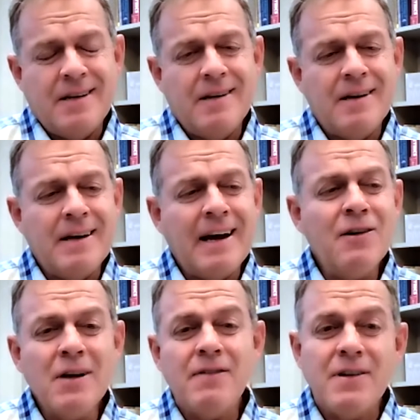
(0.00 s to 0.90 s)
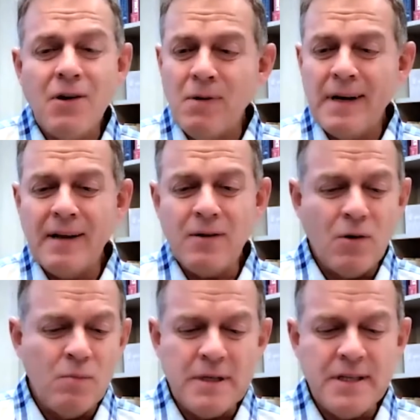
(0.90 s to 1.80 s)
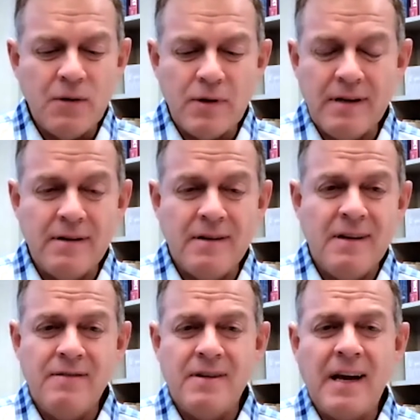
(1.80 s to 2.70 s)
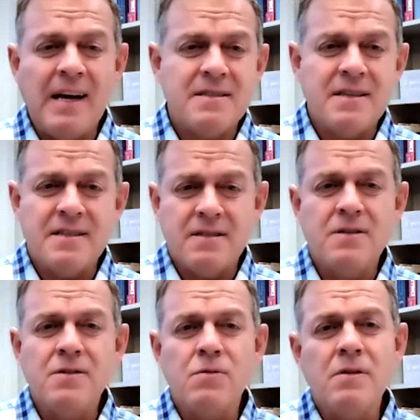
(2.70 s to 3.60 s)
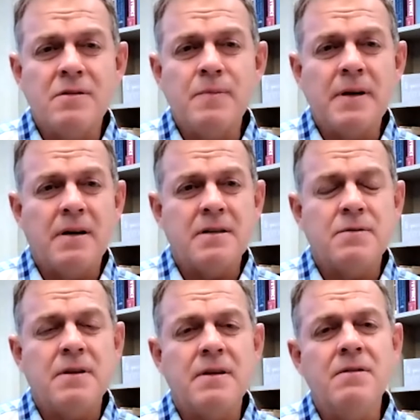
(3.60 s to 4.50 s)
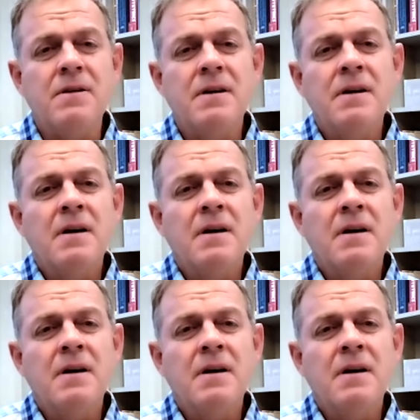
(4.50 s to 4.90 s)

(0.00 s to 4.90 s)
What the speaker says: And I don't even know any other OBGYN that even has this as a tool, to be honest with you.